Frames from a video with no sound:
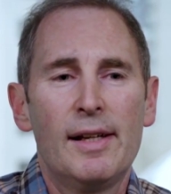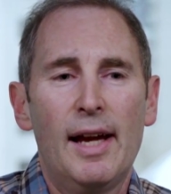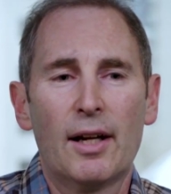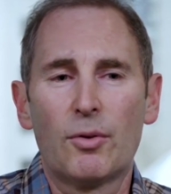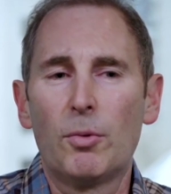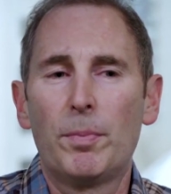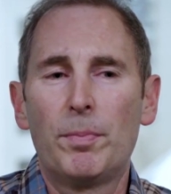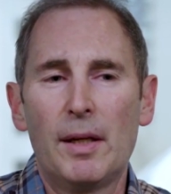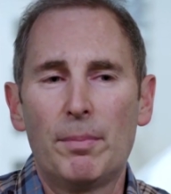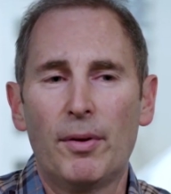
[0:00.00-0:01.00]
And a group of
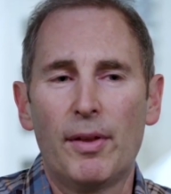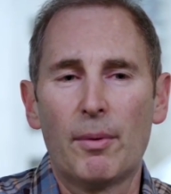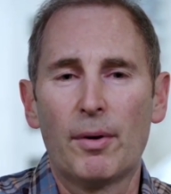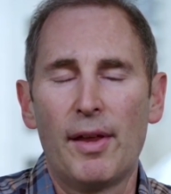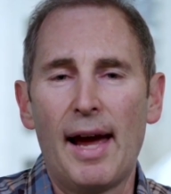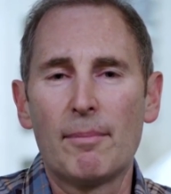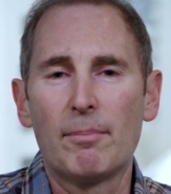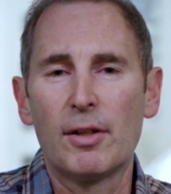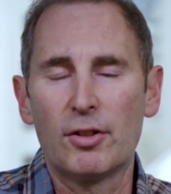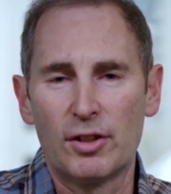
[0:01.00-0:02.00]
people that were that
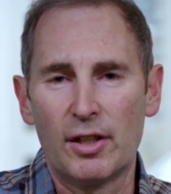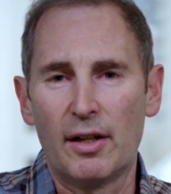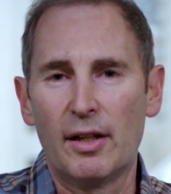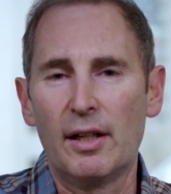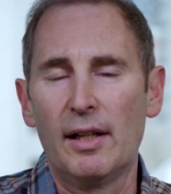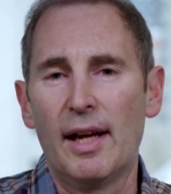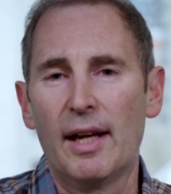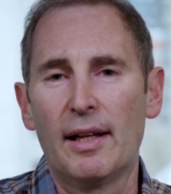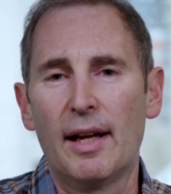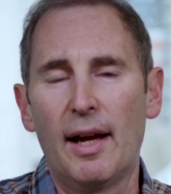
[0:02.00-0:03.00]
missionary
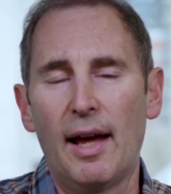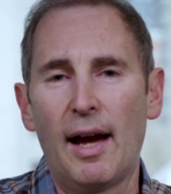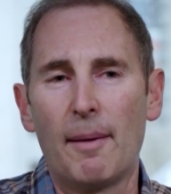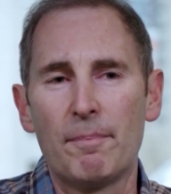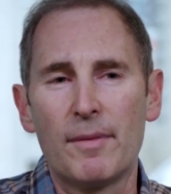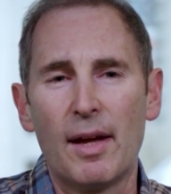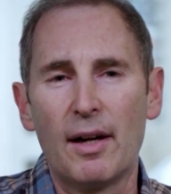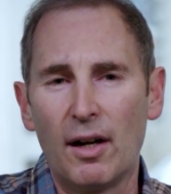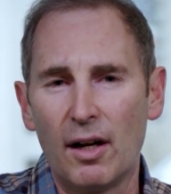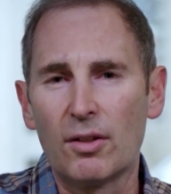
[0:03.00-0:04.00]
and
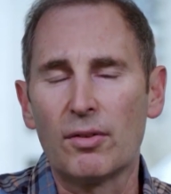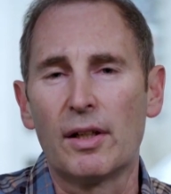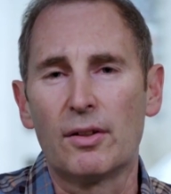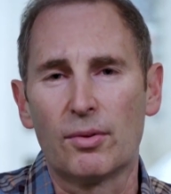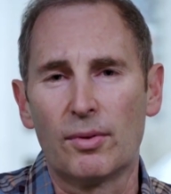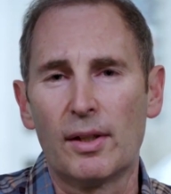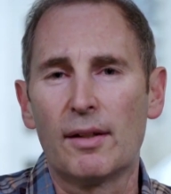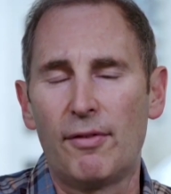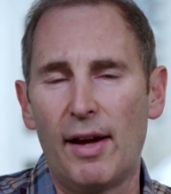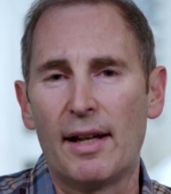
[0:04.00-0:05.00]
hungry to
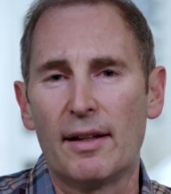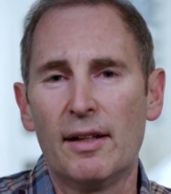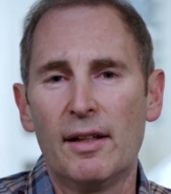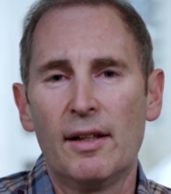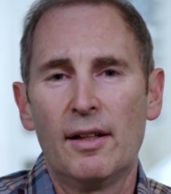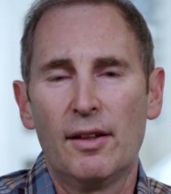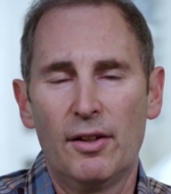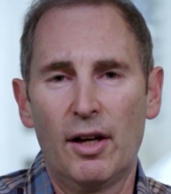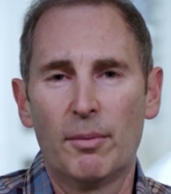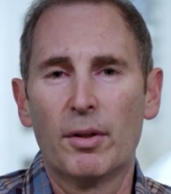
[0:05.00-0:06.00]
reinvent the
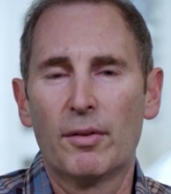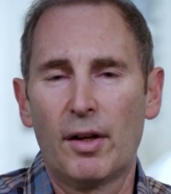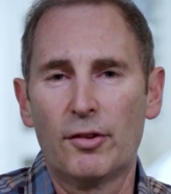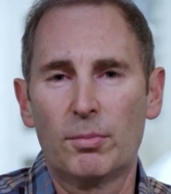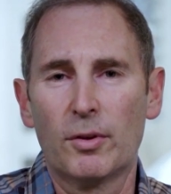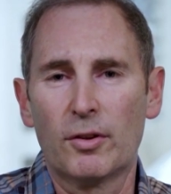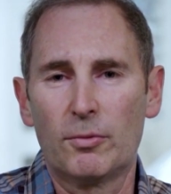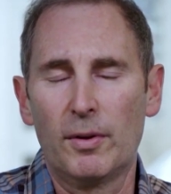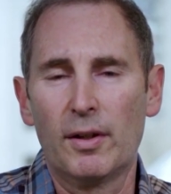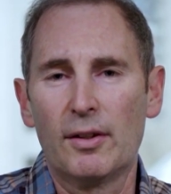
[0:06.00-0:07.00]
number of customer
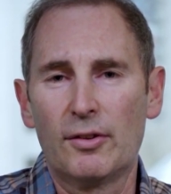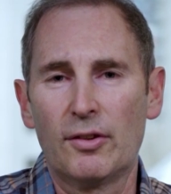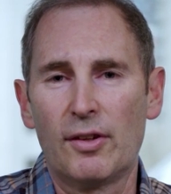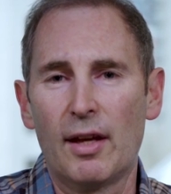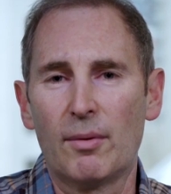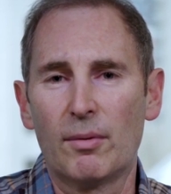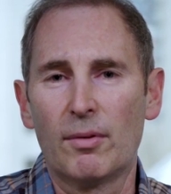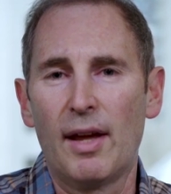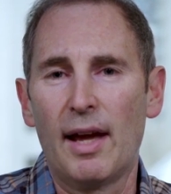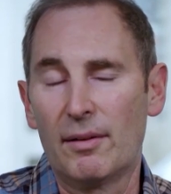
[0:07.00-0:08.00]
experiences
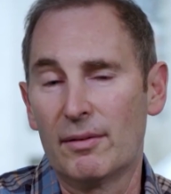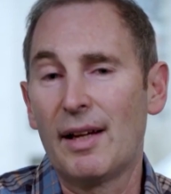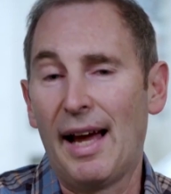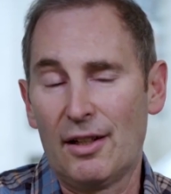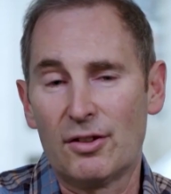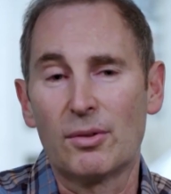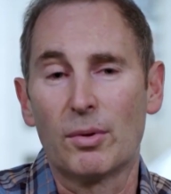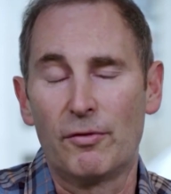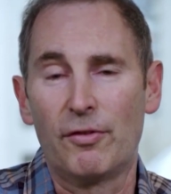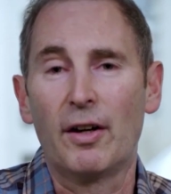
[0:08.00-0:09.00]
that actually
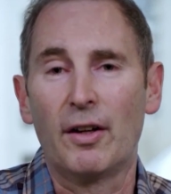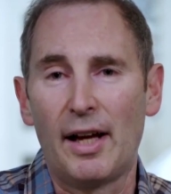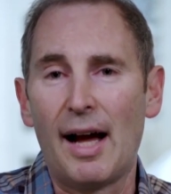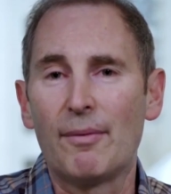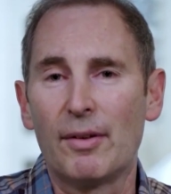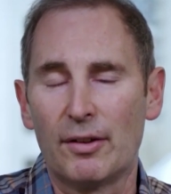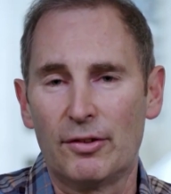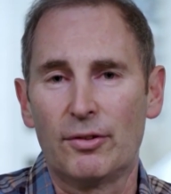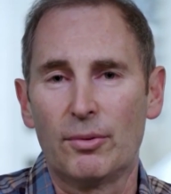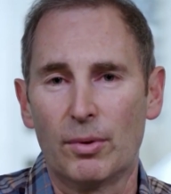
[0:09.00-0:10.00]
were fairly
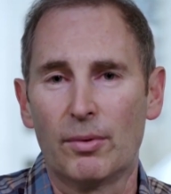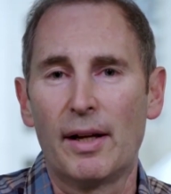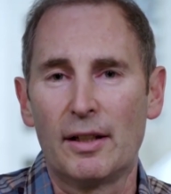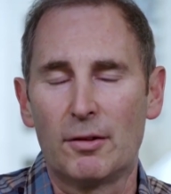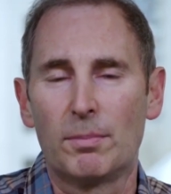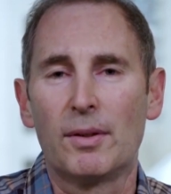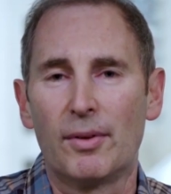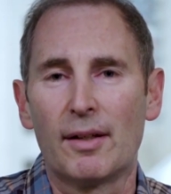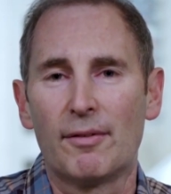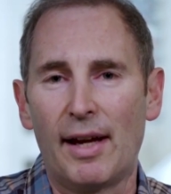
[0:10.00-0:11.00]
obvious were ready to be
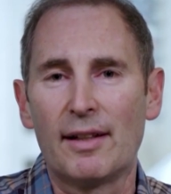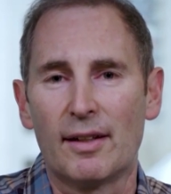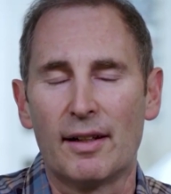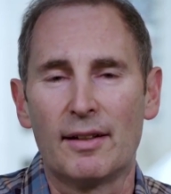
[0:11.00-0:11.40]
reinvented.